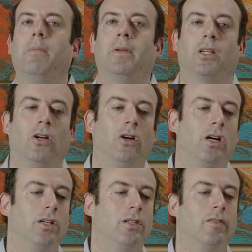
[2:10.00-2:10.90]

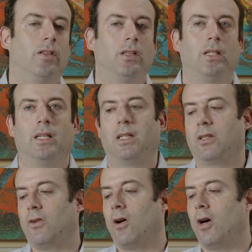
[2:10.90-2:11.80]
because of the link
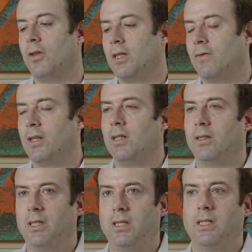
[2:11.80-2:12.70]
to all the different
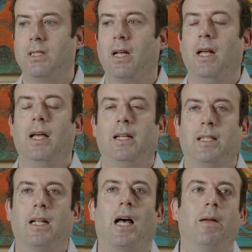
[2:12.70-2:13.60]
illnesses,
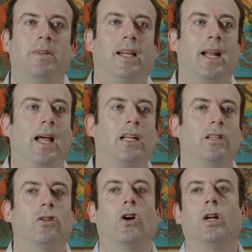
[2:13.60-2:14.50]
it's time to get a head
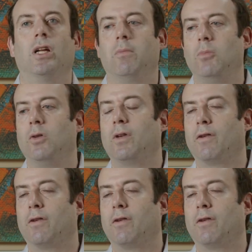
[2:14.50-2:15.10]
start in moving